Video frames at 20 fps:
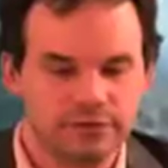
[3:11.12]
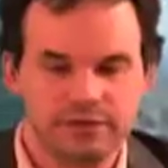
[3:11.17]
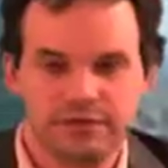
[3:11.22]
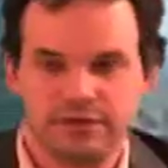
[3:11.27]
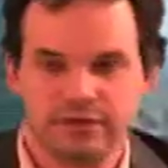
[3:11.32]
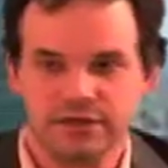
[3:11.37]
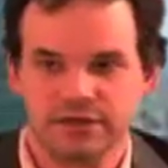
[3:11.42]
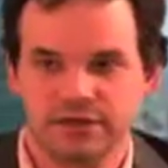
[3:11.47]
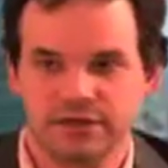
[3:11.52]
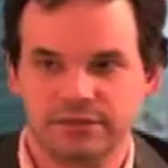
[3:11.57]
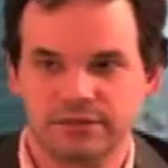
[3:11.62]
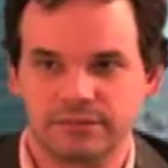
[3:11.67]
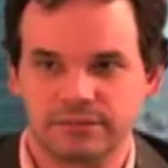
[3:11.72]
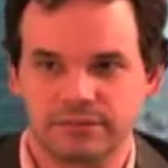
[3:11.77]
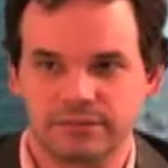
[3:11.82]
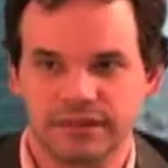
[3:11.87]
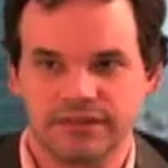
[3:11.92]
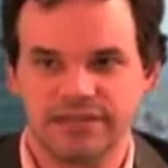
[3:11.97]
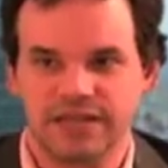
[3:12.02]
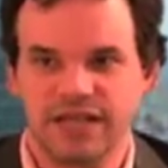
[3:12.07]
These are
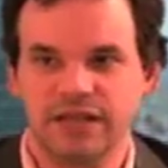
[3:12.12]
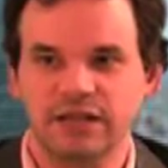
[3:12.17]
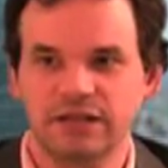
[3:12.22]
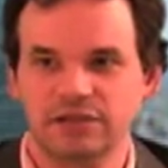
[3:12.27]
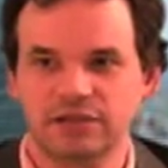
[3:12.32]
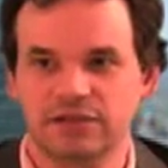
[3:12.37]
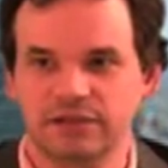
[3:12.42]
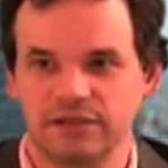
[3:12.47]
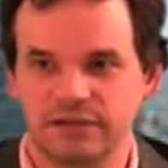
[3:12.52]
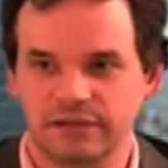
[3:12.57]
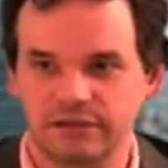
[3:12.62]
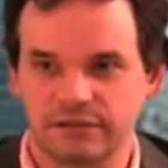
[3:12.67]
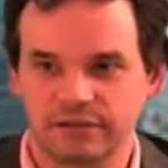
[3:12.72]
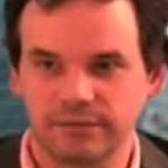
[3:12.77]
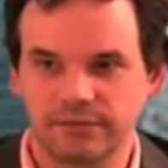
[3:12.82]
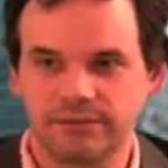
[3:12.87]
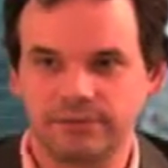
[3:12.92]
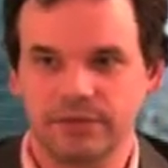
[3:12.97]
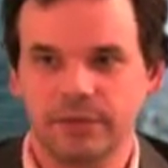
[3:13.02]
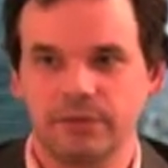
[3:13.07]
intelligent
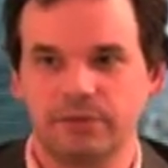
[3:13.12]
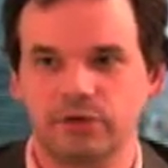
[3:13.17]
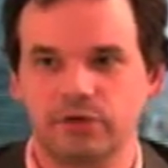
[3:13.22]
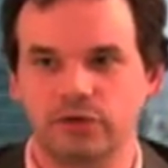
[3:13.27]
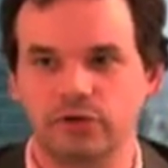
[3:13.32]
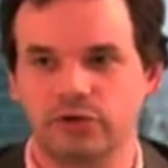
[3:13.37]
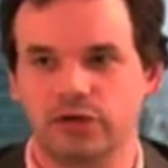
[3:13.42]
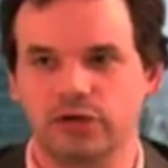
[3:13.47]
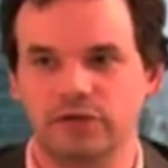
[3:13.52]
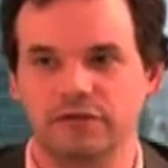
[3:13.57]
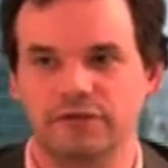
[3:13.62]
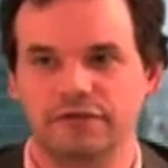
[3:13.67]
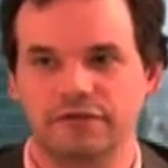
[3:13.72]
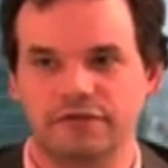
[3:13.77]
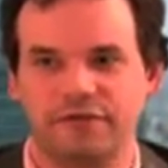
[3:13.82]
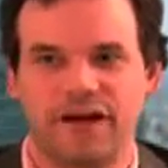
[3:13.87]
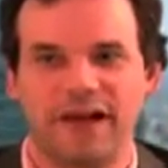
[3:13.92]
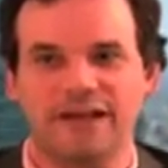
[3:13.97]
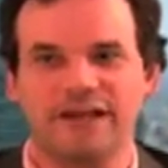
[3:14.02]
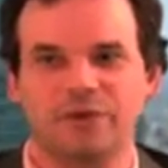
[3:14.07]
people who are going to
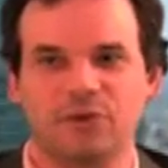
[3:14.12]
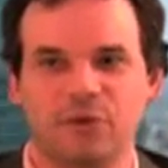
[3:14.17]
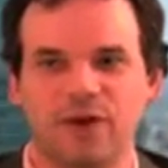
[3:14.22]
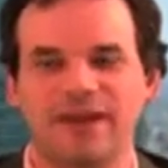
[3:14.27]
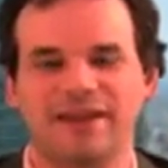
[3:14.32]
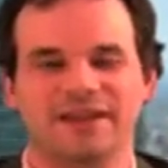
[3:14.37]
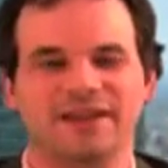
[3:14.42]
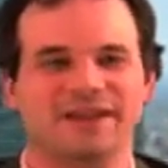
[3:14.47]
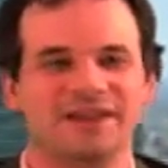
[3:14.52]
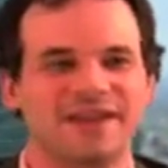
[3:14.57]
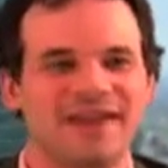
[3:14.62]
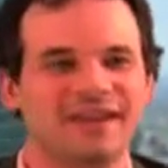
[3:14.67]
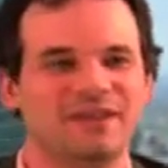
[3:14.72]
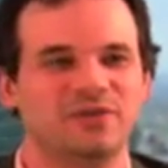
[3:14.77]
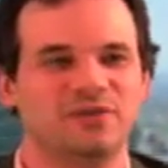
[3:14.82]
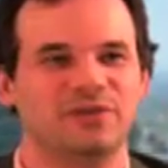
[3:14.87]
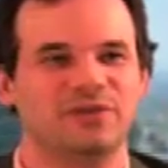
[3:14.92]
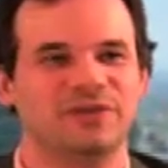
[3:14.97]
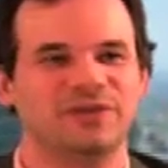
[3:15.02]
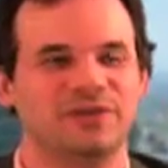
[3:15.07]
find a way to connect
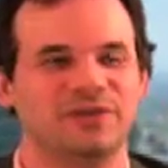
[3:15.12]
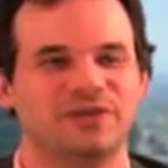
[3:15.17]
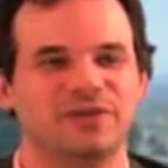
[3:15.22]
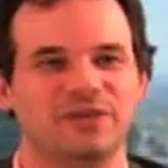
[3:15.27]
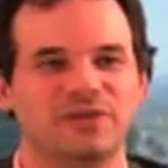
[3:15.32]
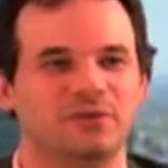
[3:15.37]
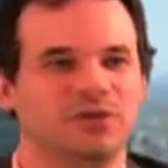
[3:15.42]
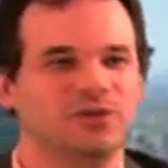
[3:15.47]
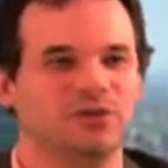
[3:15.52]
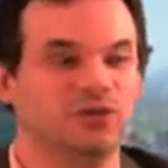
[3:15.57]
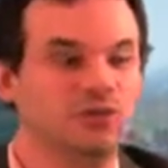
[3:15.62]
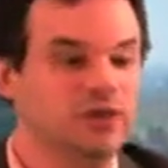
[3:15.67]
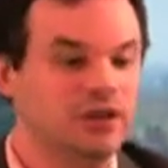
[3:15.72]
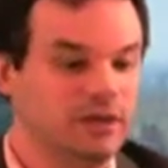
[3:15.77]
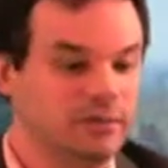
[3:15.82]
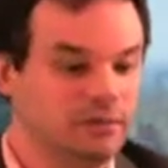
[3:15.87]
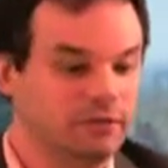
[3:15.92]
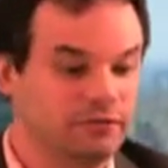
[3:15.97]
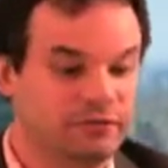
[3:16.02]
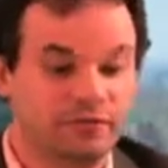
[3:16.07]
with each other. They were doing
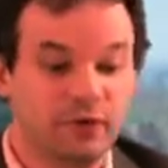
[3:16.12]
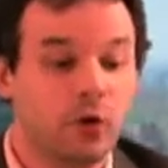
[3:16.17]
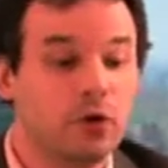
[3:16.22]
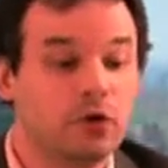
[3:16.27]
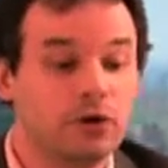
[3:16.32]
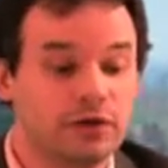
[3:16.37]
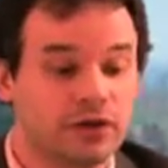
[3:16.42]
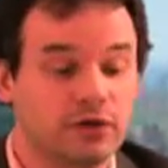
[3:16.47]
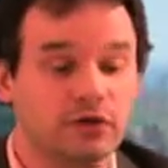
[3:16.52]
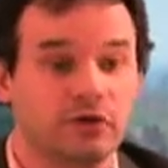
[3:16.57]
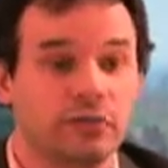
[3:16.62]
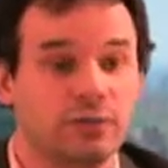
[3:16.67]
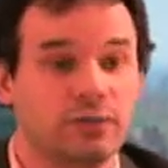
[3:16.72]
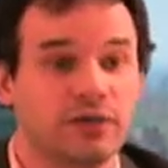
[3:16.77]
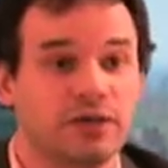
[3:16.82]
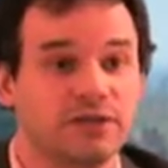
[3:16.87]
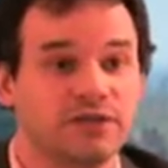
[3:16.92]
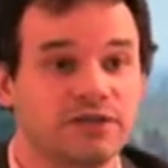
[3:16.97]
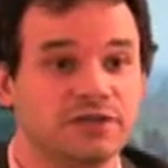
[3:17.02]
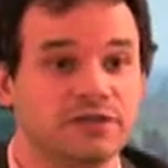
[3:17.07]
it before the
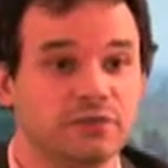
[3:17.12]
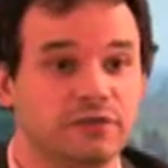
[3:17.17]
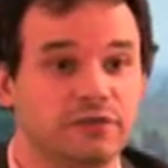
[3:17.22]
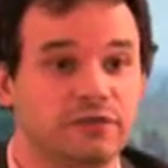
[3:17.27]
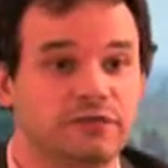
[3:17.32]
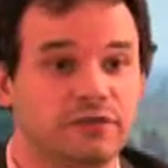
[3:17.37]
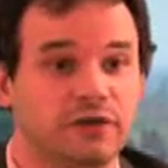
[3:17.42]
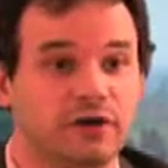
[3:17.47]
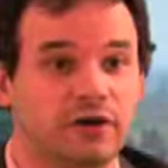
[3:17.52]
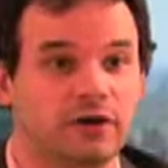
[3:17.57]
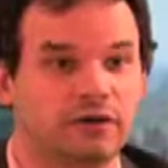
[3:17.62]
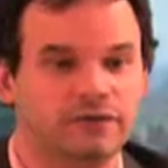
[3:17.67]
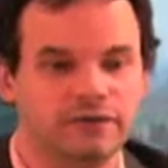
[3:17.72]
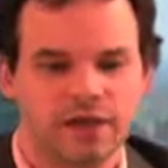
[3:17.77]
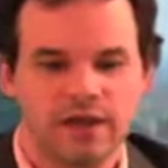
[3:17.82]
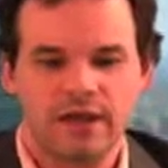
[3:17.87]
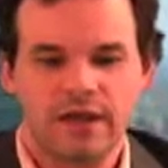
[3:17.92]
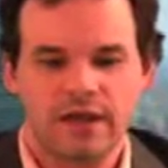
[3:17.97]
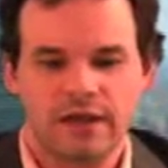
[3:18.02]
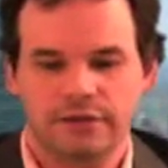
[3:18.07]
corporations were
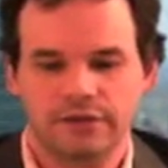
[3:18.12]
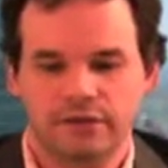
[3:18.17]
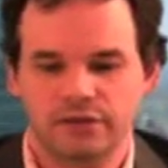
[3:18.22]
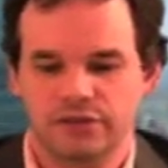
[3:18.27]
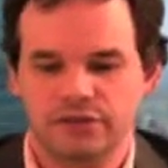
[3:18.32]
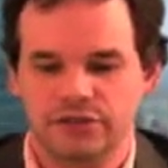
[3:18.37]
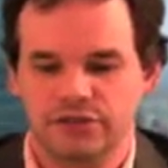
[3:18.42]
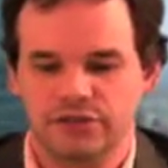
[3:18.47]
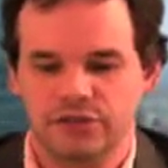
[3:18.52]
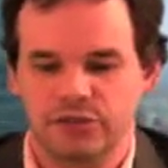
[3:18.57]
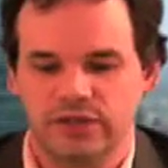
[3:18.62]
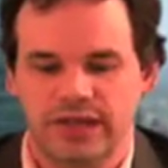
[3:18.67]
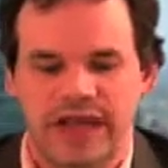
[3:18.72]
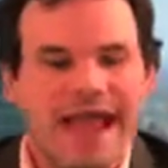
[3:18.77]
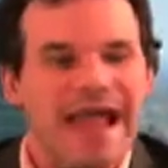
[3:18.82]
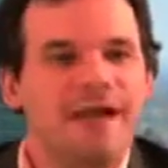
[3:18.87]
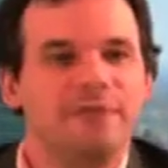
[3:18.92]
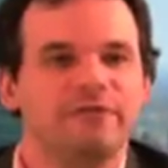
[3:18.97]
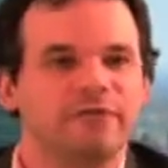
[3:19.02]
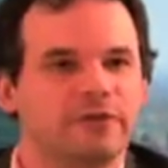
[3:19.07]
involved, and they're going to do it
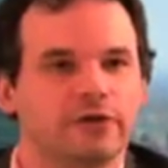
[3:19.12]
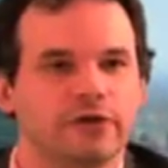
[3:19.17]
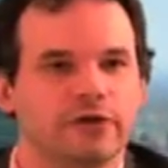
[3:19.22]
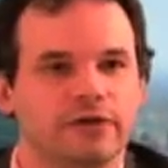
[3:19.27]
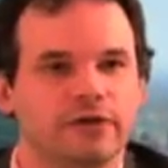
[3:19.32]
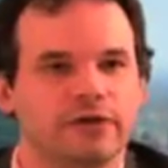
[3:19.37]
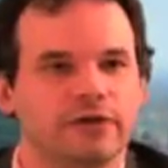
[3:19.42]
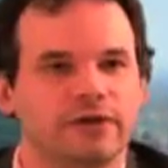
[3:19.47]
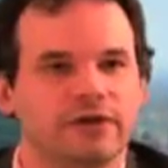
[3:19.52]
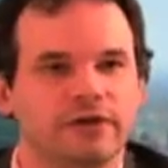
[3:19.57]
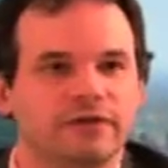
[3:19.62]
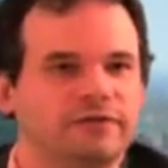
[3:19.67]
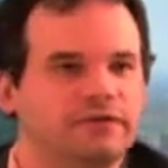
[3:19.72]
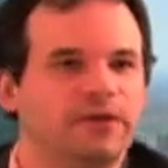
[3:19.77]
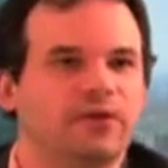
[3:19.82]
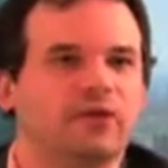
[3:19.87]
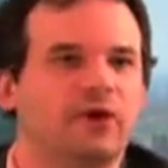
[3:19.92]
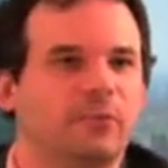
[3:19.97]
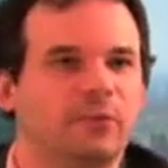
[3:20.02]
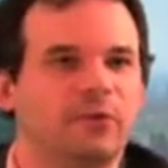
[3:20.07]
after if
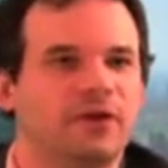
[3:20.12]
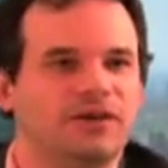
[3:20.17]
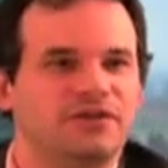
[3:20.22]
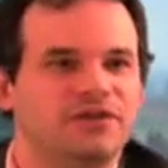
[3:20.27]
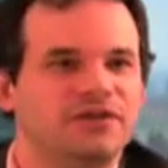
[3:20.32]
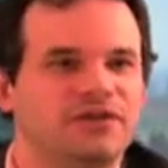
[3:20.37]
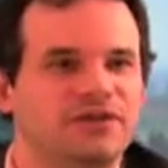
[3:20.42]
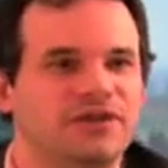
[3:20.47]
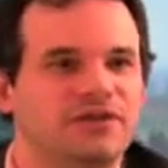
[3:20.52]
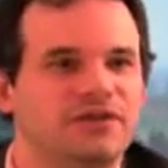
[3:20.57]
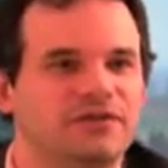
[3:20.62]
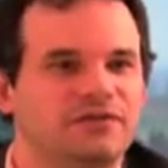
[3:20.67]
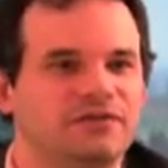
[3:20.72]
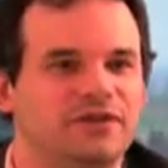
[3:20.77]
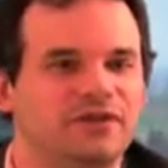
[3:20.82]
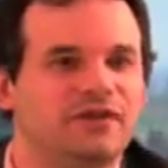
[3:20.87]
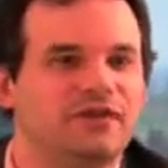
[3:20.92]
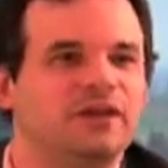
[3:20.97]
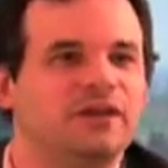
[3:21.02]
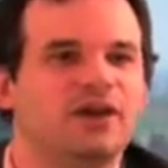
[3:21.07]
the corporations aren't
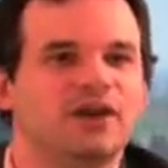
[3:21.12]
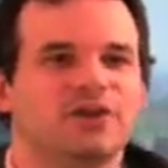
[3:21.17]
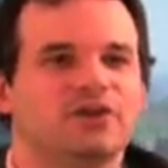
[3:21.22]
involved.